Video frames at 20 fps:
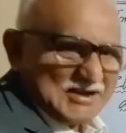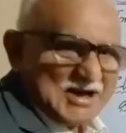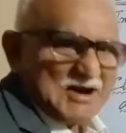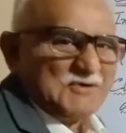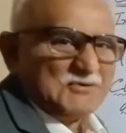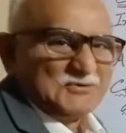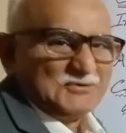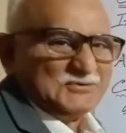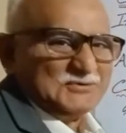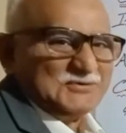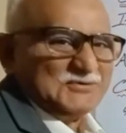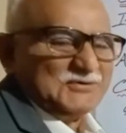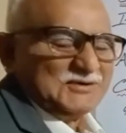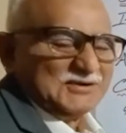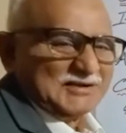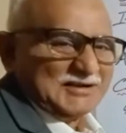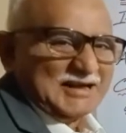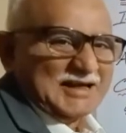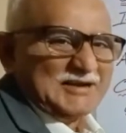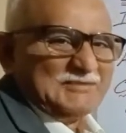now.
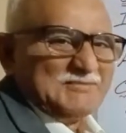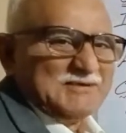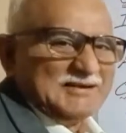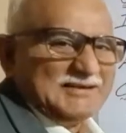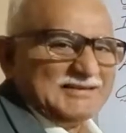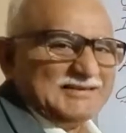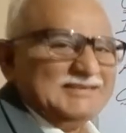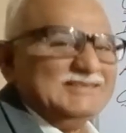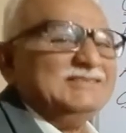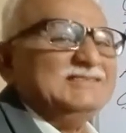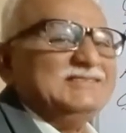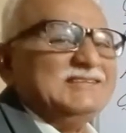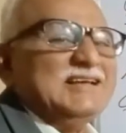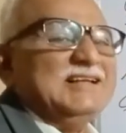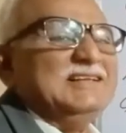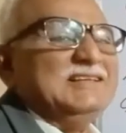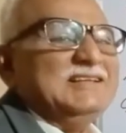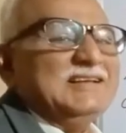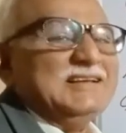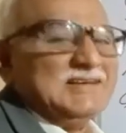Climate is
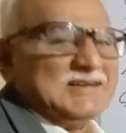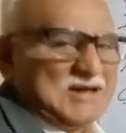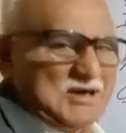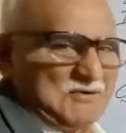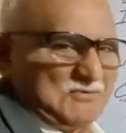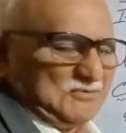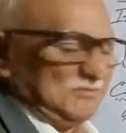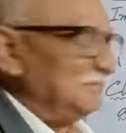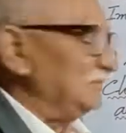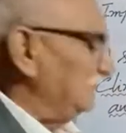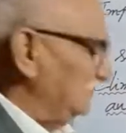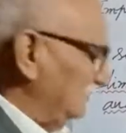changing now.